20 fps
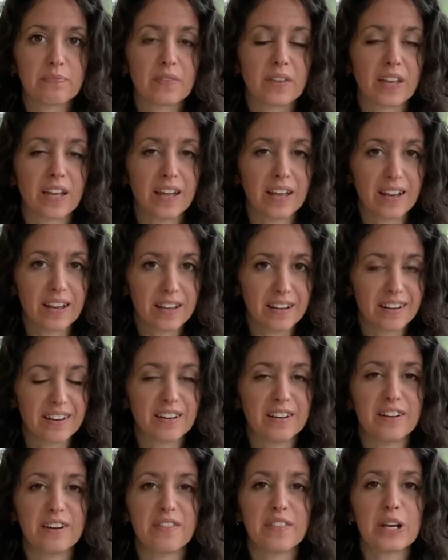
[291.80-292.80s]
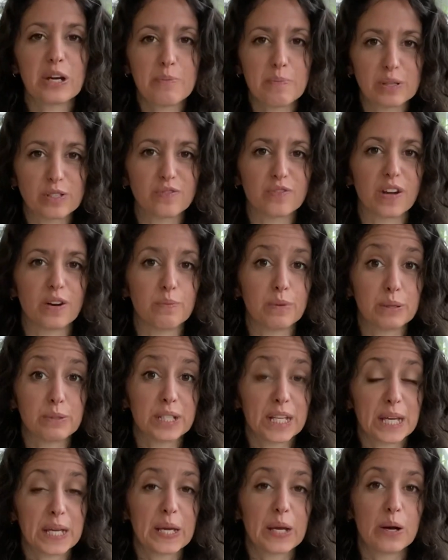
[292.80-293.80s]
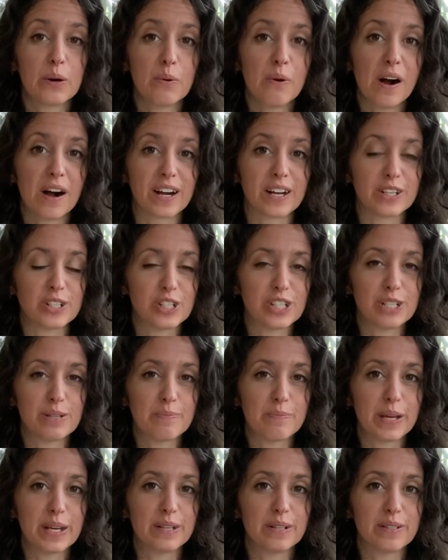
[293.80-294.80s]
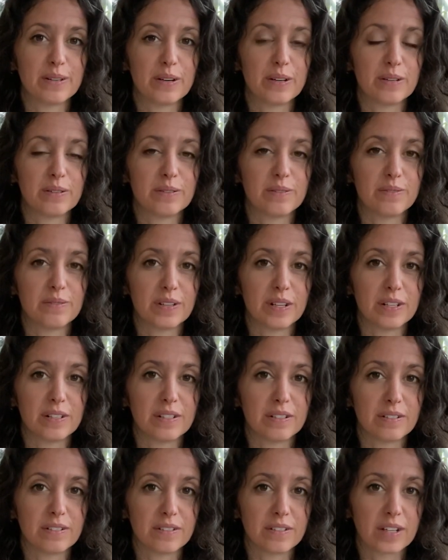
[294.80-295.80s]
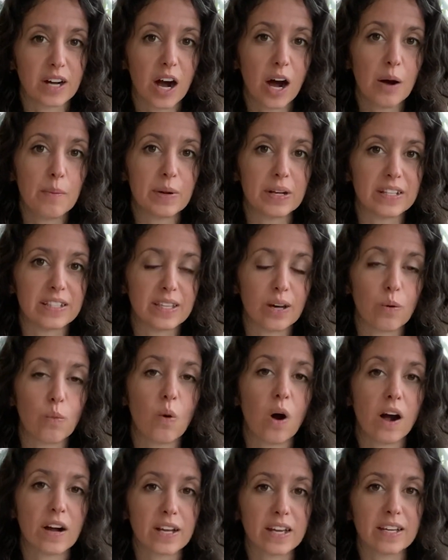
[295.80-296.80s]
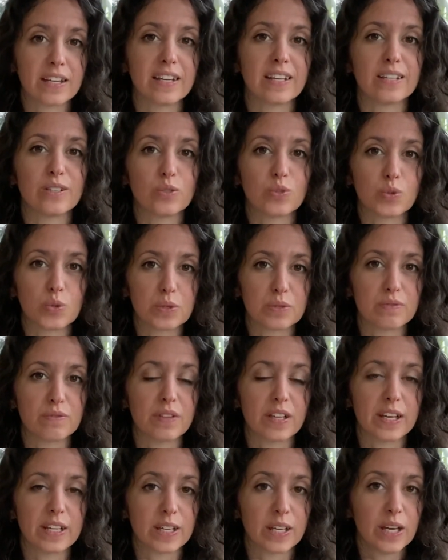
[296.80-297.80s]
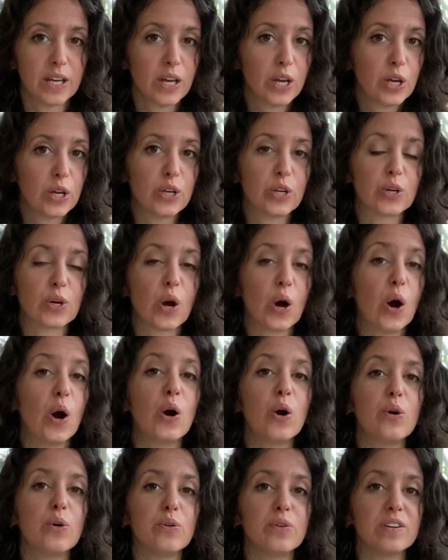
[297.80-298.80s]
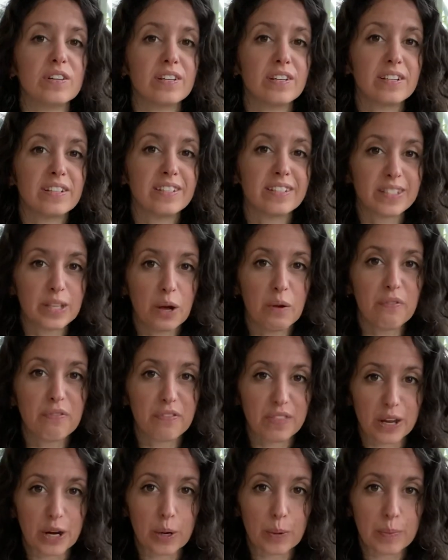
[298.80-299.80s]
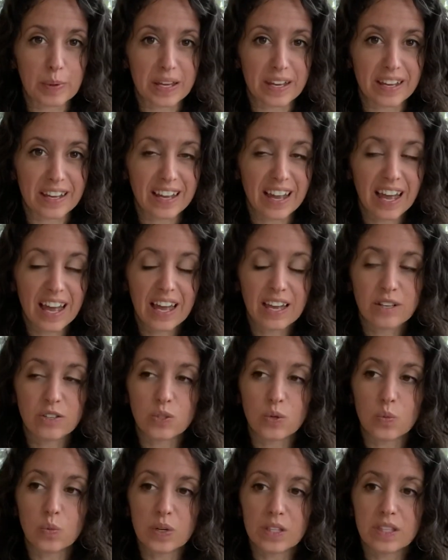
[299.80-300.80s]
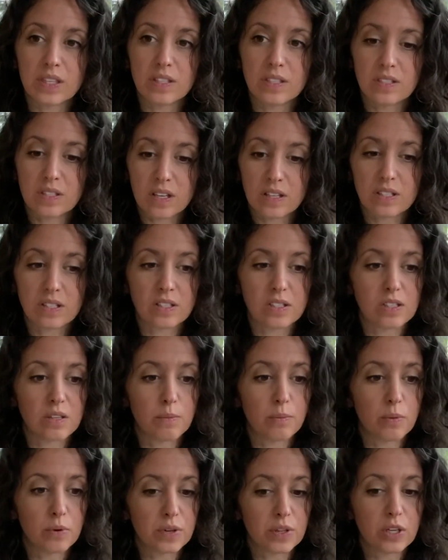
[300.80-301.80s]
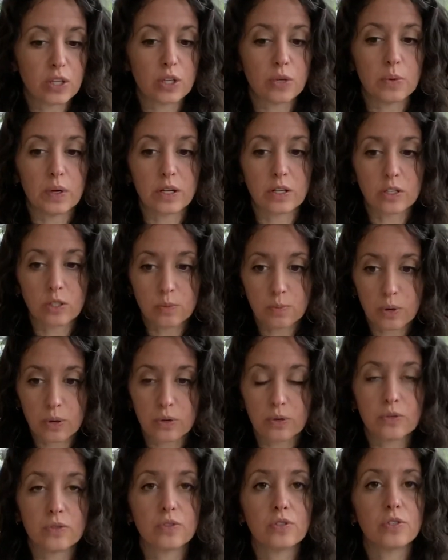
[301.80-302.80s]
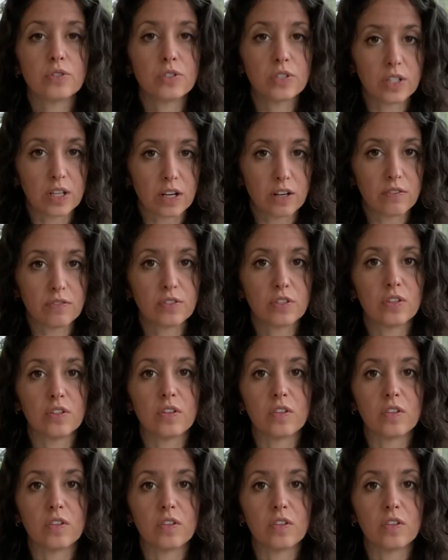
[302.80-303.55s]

And a therapist friend, we were taking a walk, and she made a comment that walking is sort of like your own self-therapy. So what this does is the more that you expose yourself to the